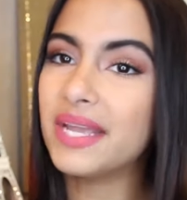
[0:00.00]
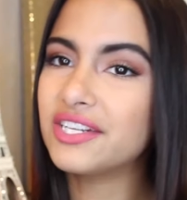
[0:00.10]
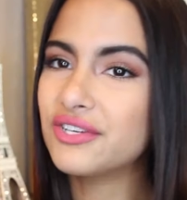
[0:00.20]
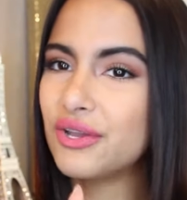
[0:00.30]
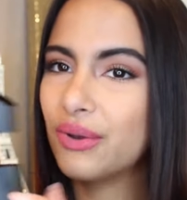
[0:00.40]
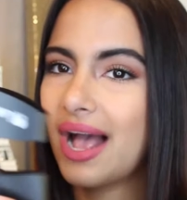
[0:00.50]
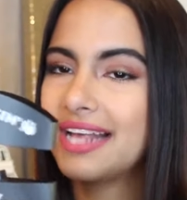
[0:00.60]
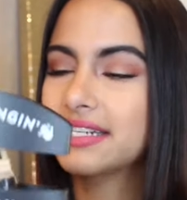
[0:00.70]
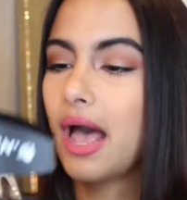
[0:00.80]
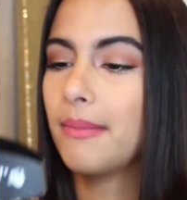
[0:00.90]
Make sure you
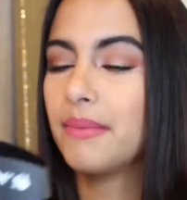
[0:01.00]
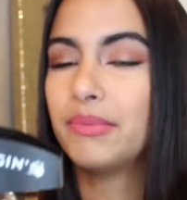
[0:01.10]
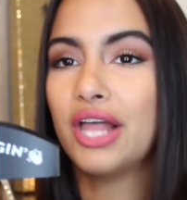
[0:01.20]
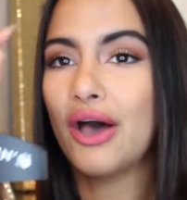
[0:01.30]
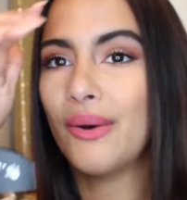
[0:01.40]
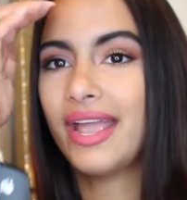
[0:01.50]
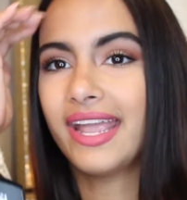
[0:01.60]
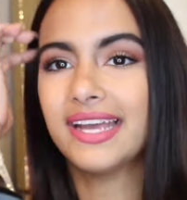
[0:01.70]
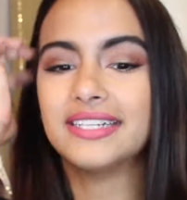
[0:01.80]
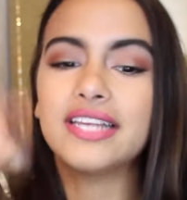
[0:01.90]
guys comment below
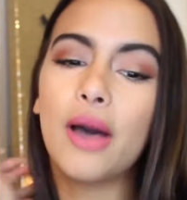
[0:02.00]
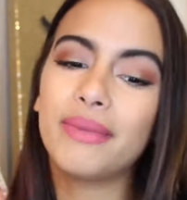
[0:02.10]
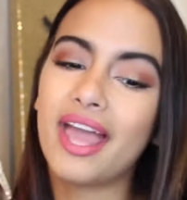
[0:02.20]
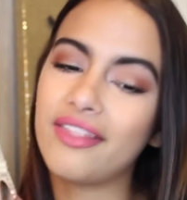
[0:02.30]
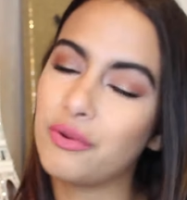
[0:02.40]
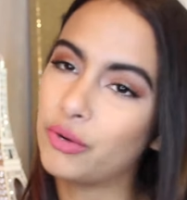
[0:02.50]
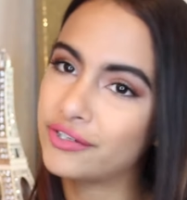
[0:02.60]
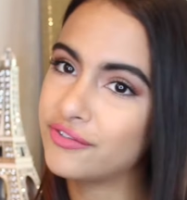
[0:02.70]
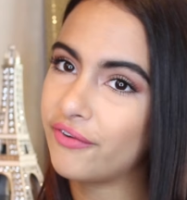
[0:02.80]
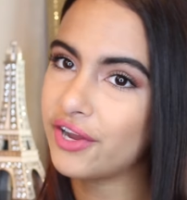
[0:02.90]
and tell me how they
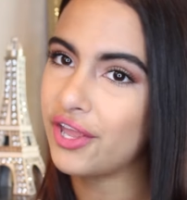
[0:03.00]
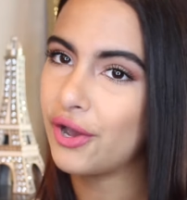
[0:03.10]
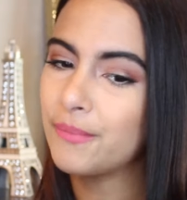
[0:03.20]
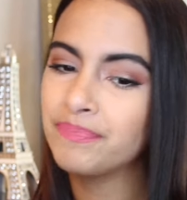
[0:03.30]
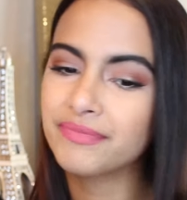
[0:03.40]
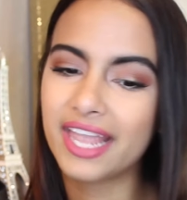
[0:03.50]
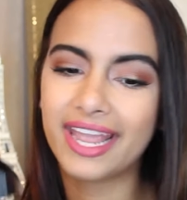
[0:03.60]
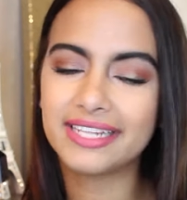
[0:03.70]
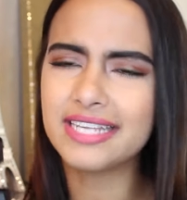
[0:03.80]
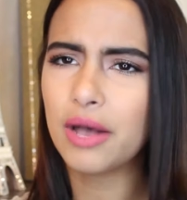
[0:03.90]
worked for you,
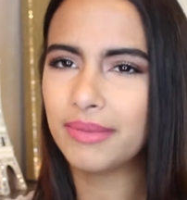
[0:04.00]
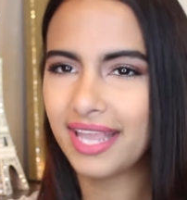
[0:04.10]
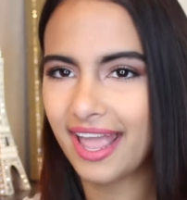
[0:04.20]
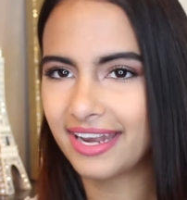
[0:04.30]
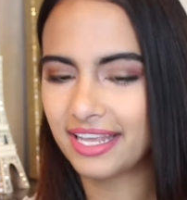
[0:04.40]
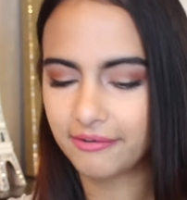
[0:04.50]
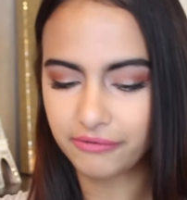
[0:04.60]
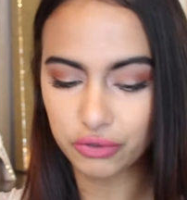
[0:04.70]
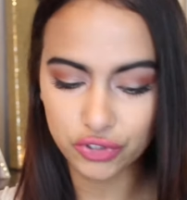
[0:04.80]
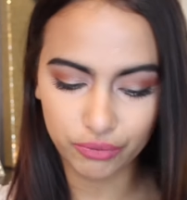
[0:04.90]
and tell me any
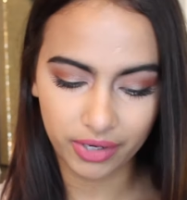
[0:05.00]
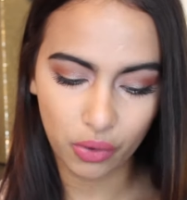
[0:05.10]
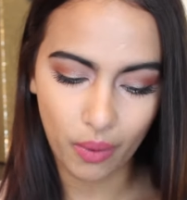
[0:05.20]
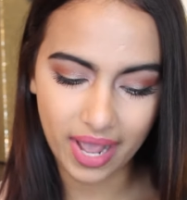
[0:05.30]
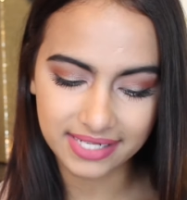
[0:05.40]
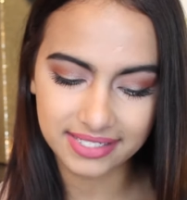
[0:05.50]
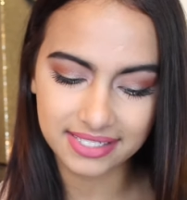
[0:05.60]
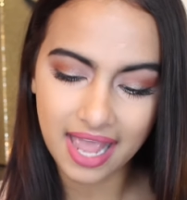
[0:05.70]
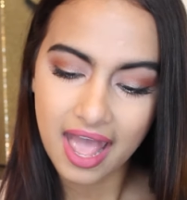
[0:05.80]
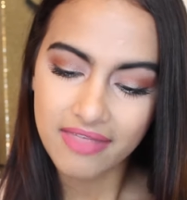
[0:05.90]
future
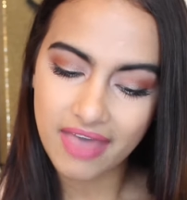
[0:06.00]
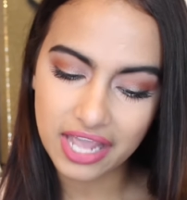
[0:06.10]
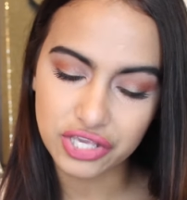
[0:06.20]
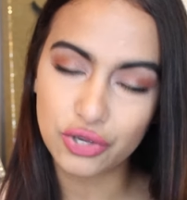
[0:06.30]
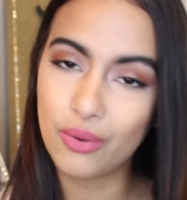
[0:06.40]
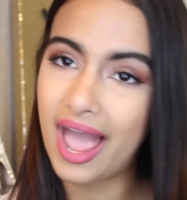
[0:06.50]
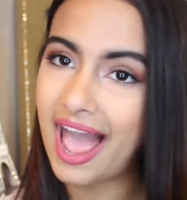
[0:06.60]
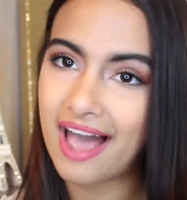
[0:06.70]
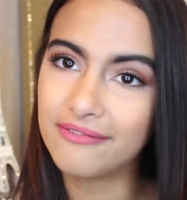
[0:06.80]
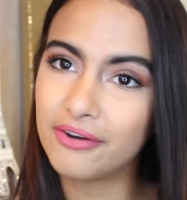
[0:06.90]
requests that you
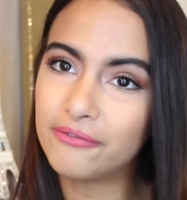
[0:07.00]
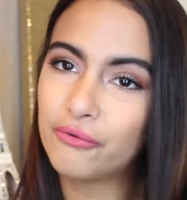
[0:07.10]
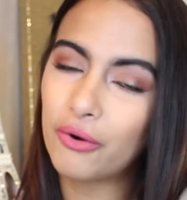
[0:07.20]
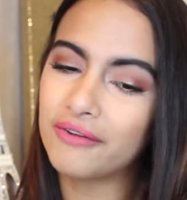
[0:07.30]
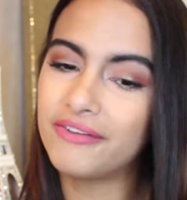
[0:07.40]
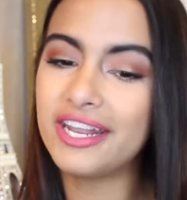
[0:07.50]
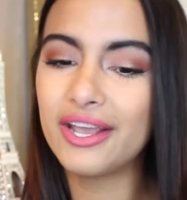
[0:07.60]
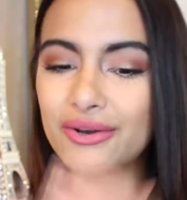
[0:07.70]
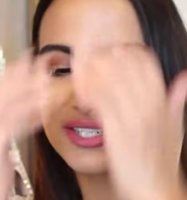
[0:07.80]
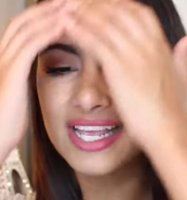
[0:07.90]
have for
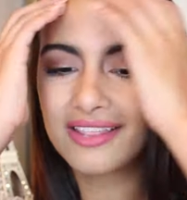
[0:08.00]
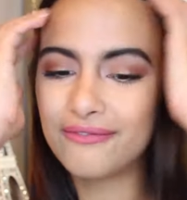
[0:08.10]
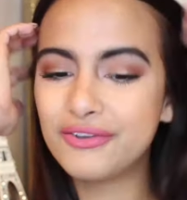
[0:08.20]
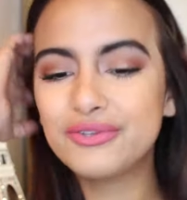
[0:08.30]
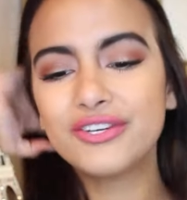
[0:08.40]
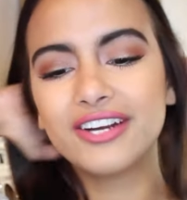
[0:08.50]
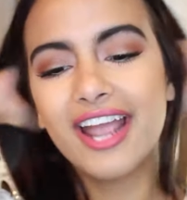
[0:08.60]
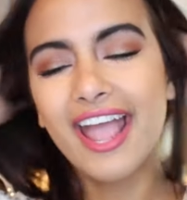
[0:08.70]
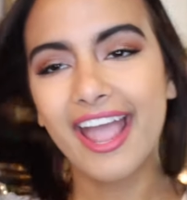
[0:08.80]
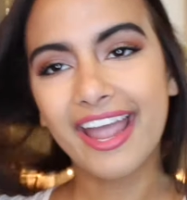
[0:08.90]
videos in the future.
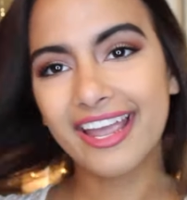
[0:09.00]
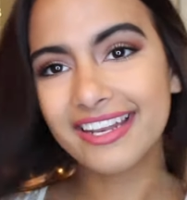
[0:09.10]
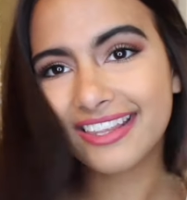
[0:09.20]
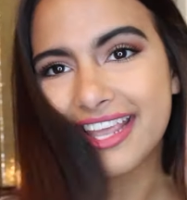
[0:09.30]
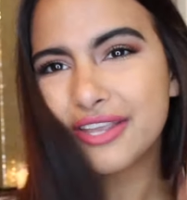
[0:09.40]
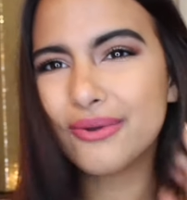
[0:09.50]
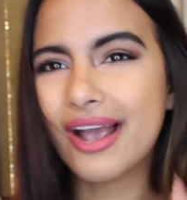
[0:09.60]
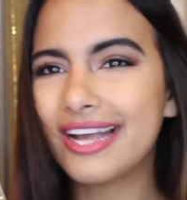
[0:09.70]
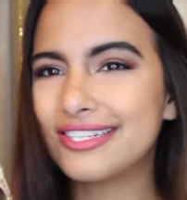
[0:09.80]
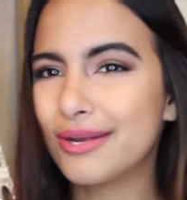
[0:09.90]
And thank you
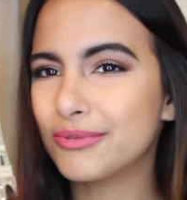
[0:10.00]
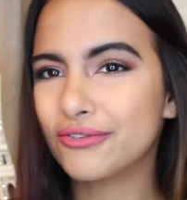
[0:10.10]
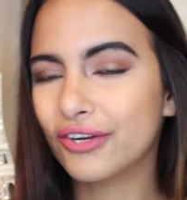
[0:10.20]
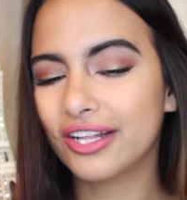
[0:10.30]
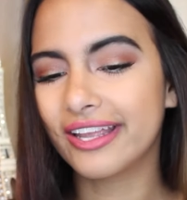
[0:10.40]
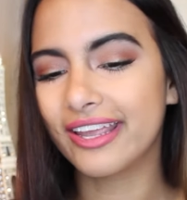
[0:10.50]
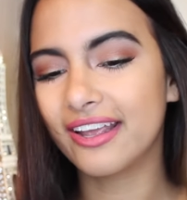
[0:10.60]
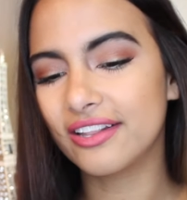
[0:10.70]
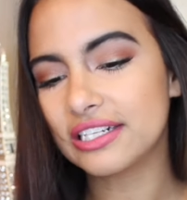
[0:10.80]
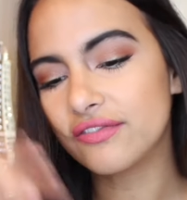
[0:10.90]
guys so much for
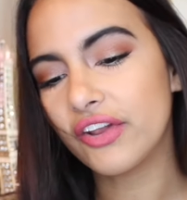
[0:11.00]
clicking on this